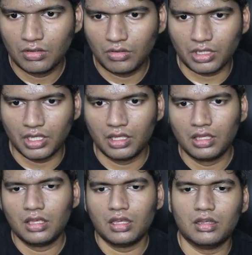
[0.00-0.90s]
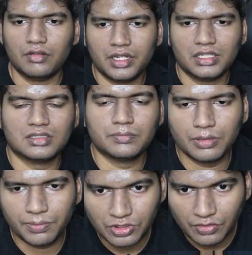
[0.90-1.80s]
Okay, a very
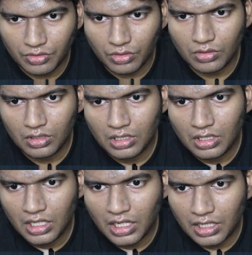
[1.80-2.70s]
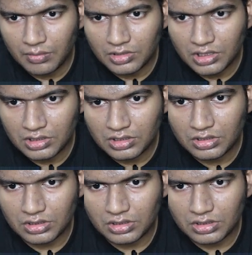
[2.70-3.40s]
simple piece of code. I am just